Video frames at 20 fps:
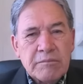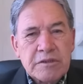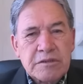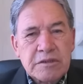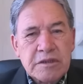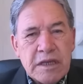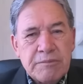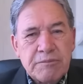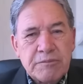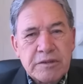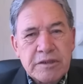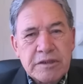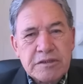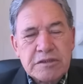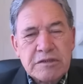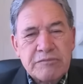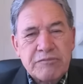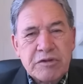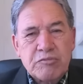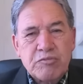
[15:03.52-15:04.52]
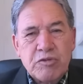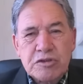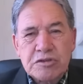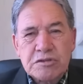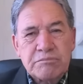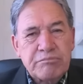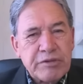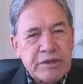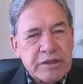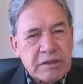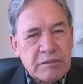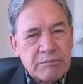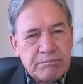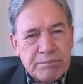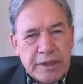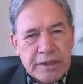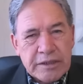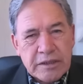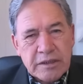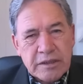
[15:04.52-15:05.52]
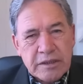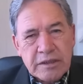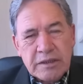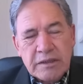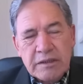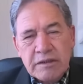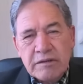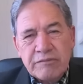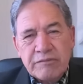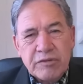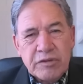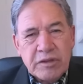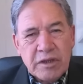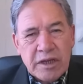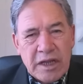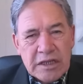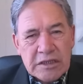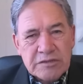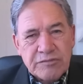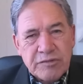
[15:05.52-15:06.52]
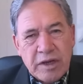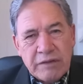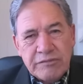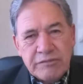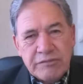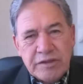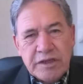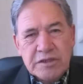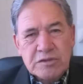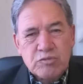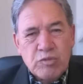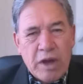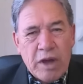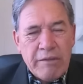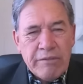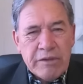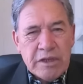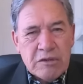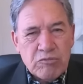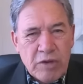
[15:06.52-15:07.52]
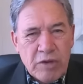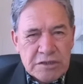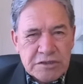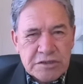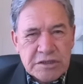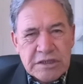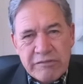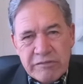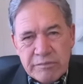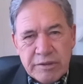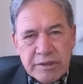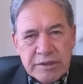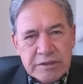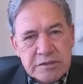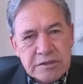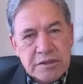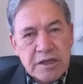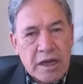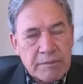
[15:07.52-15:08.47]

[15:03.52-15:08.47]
Mr. Hipkins, if it wasn't bread and butter for the last five years, why were you wasting everybody's